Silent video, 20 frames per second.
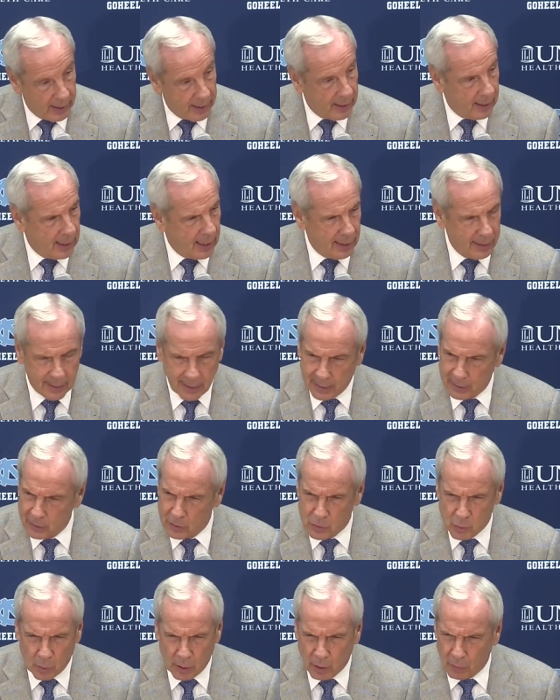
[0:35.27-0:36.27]
It got down to
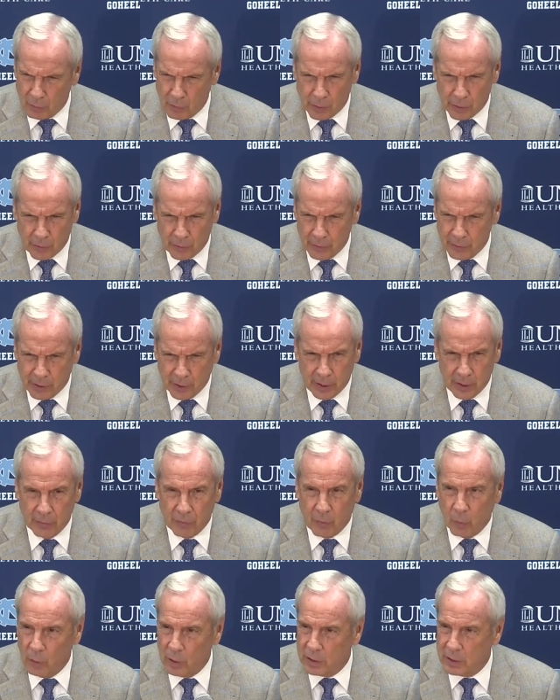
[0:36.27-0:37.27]
12 or 13 or
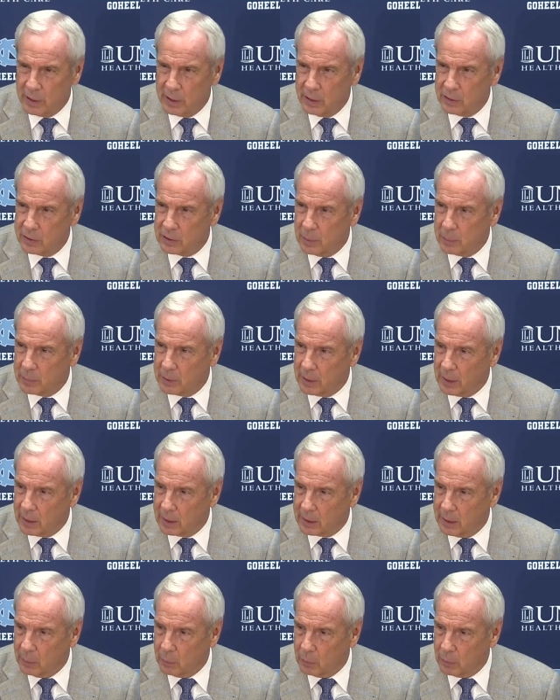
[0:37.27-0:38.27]
14 or something like
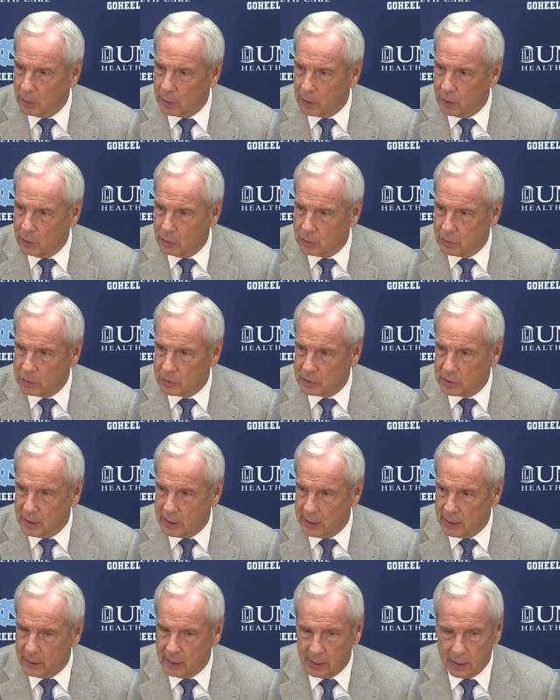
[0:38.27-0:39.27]
that, one of the coaches
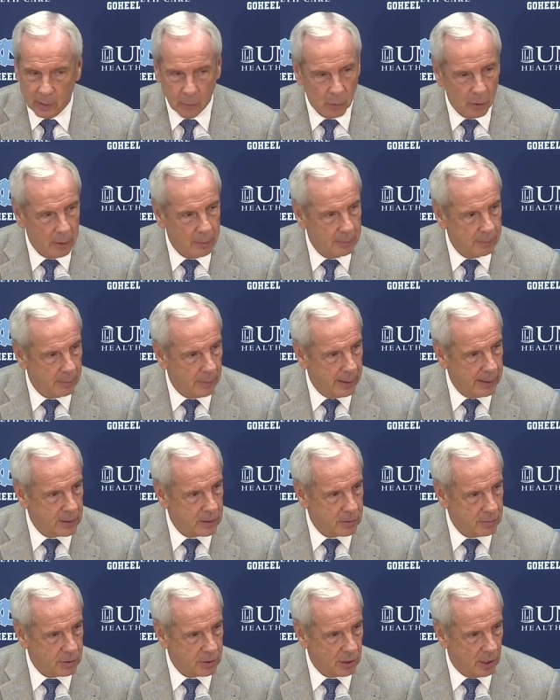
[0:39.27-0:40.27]
said, and then we made
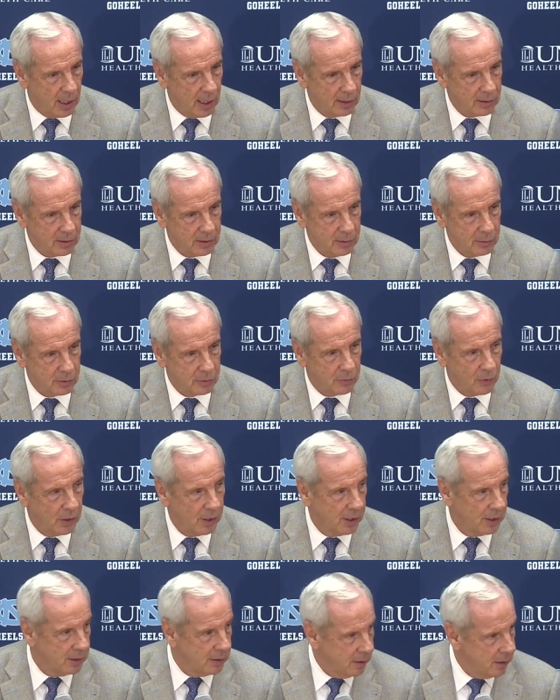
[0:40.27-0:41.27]
some shots, and it was
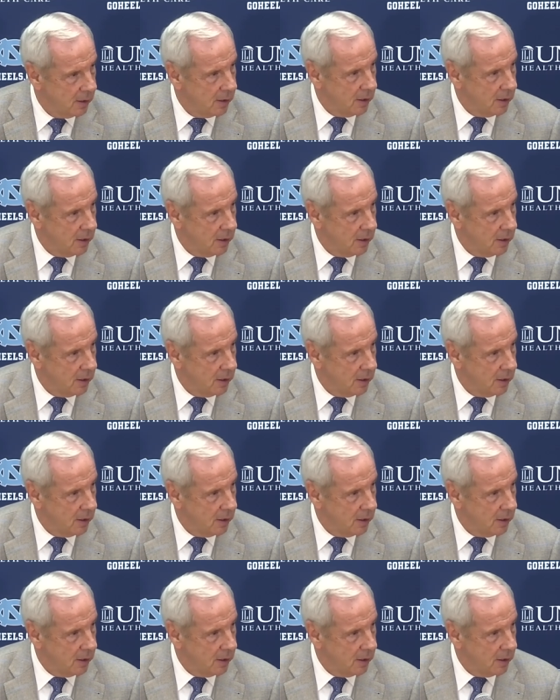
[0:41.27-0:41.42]
fun